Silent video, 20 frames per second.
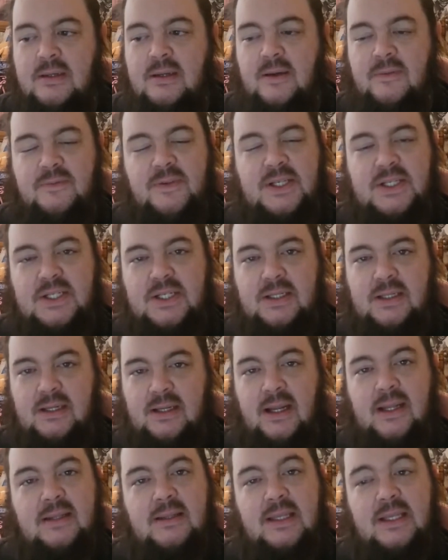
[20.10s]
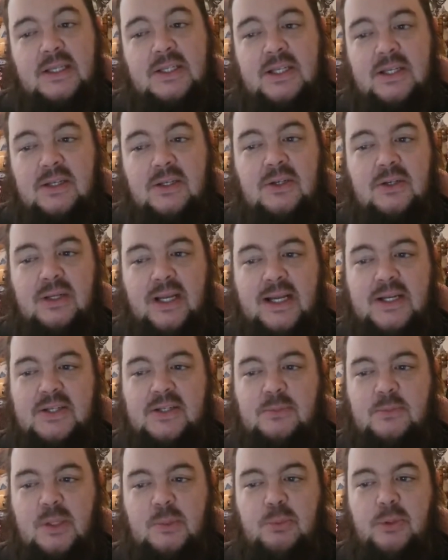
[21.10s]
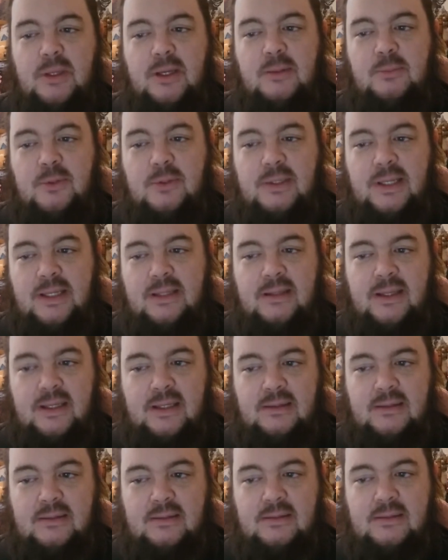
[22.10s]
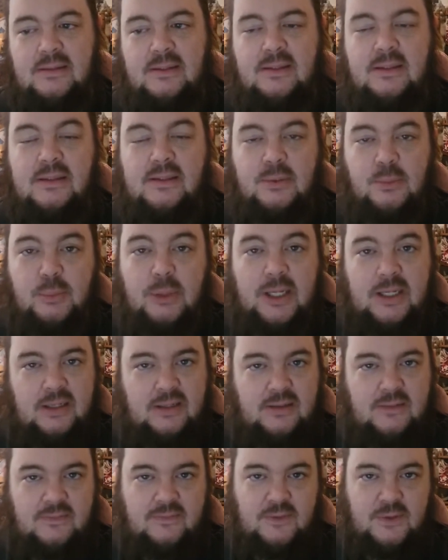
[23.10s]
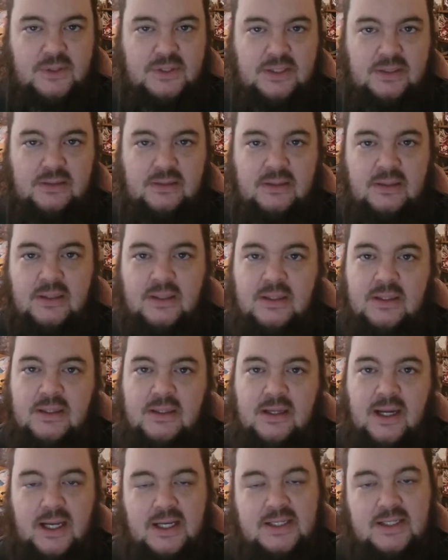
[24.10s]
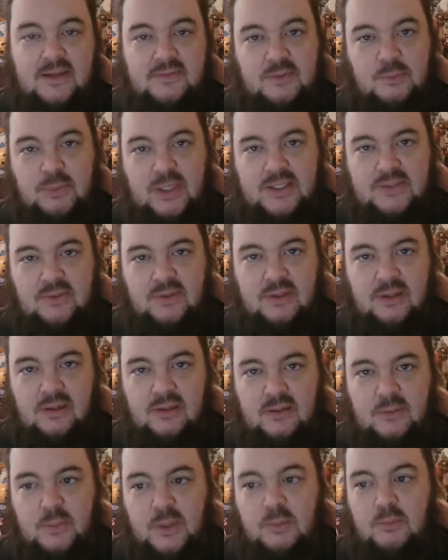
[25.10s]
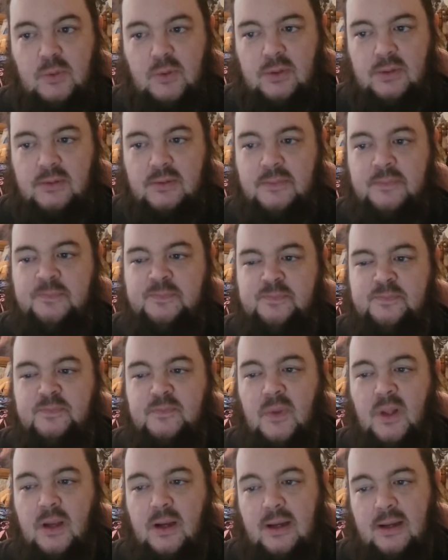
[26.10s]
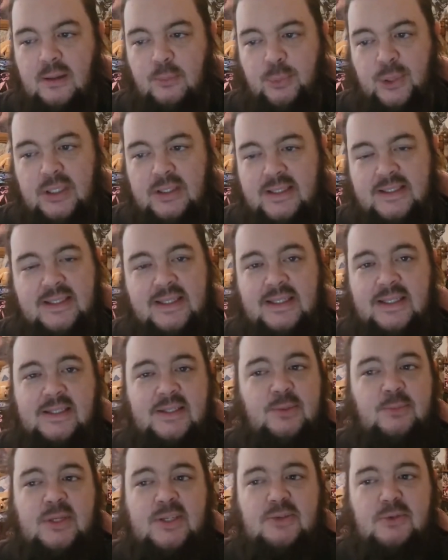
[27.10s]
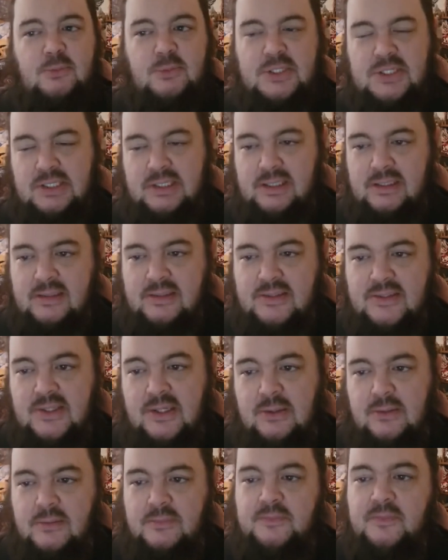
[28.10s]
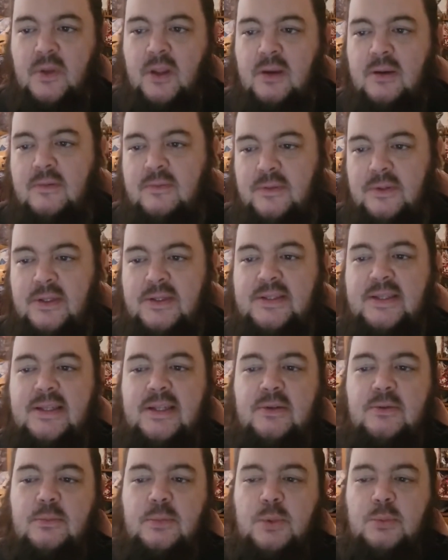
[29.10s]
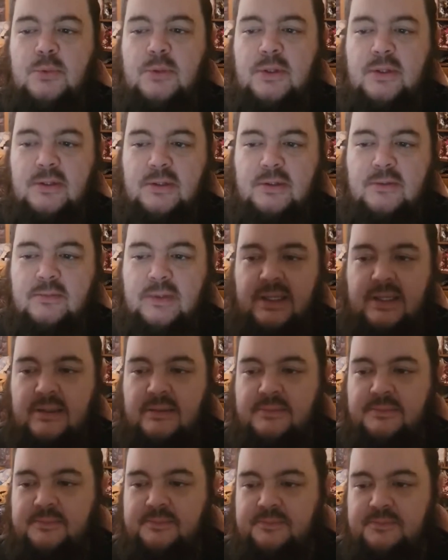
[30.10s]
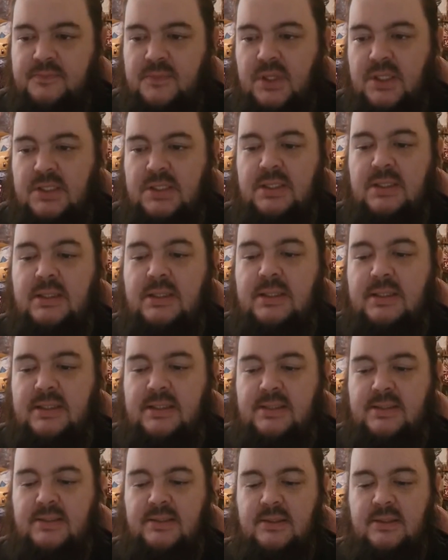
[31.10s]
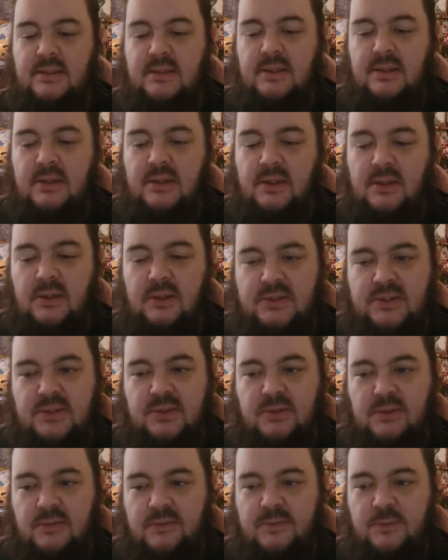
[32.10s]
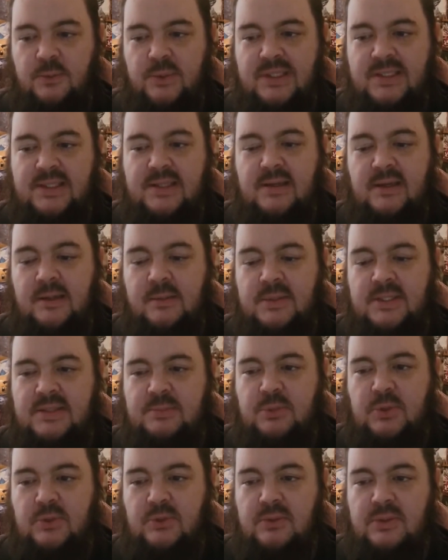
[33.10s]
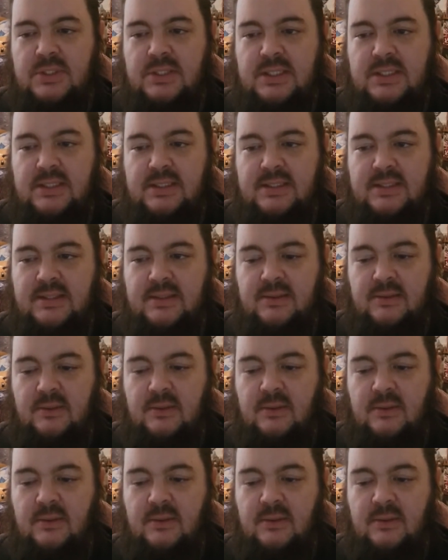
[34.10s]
efficient, and I think she could actually be playable in like a competitive version. I just have to mess with it a little bit more. But let's get into the Mystery Machine. So, for those that don't remember our girl Reiya, she is old school from Winds of the Ominous Moon. She is